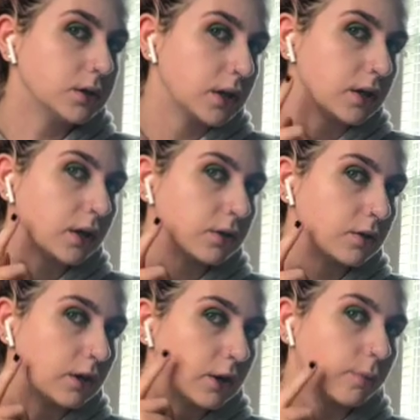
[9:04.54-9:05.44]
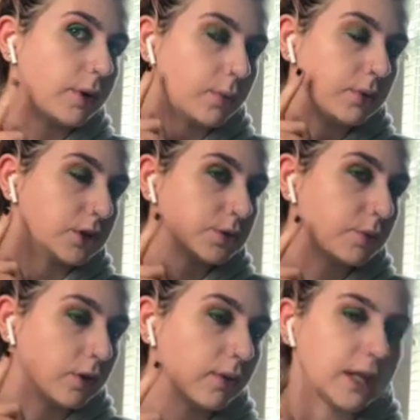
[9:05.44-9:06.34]
take another little pump and just
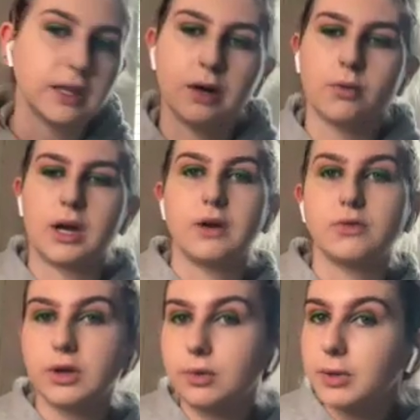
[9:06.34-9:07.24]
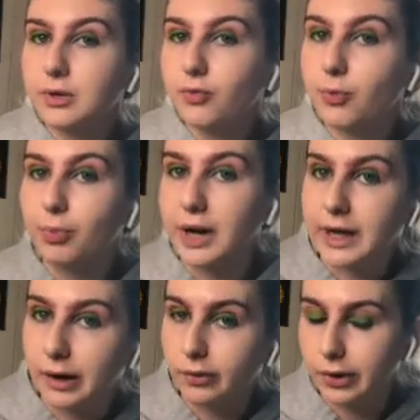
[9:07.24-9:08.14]
put it right there where I have a little bit of
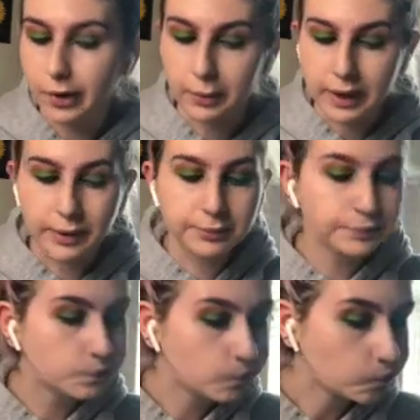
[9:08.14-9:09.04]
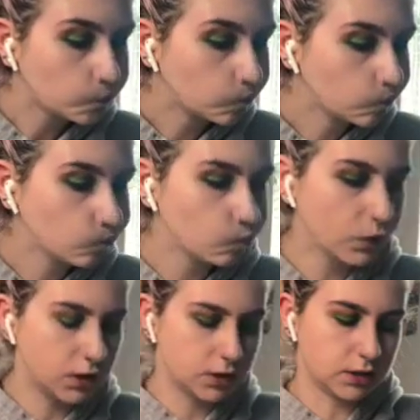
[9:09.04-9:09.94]
breakout going,
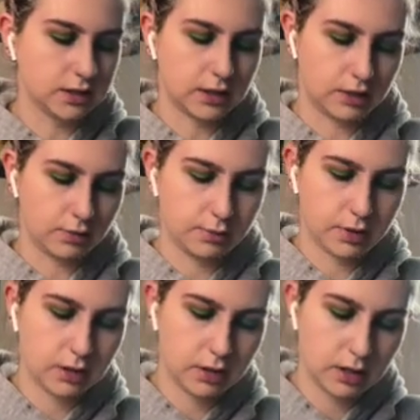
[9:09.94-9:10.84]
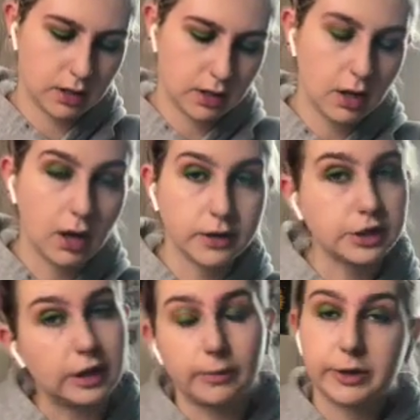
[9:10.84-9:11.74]
just to help.
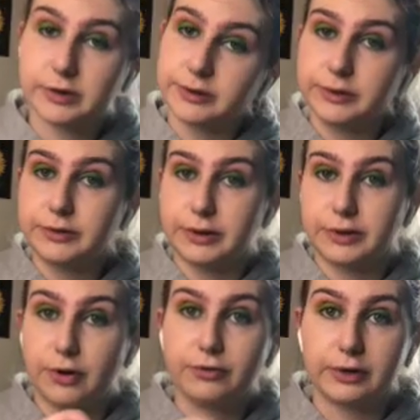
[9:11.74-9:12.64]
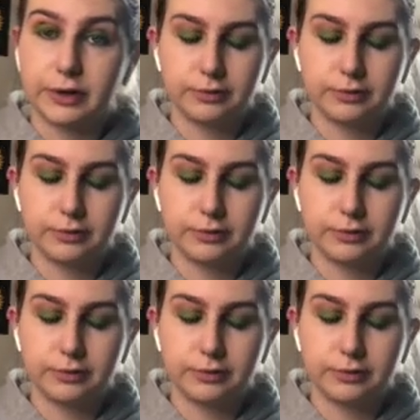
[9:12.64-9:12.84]
Actually, I'm gonna just use the doe foot.